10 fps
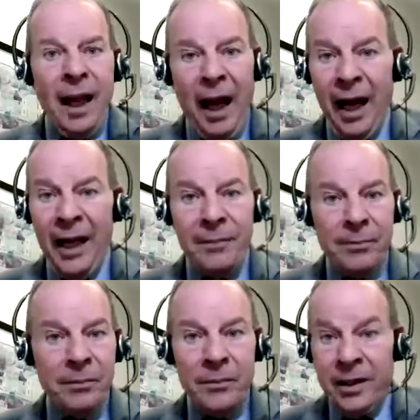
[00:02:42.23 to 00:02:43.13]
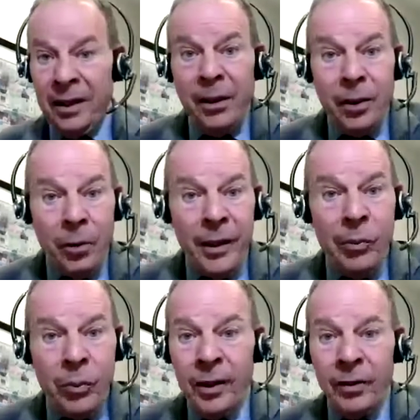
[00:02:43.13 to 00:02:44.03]
I didn't agree
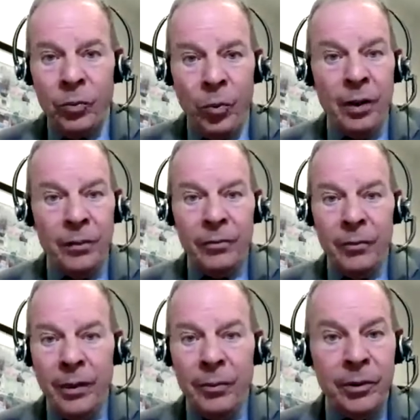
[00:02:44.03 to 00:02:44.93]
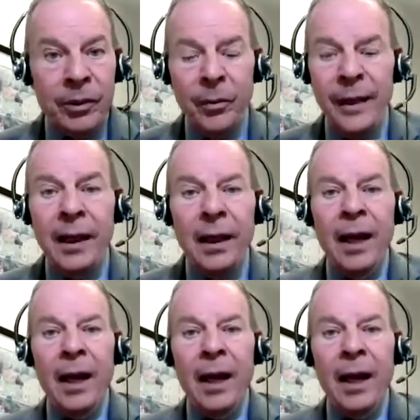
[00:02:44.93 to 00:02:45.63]
with what we were doing.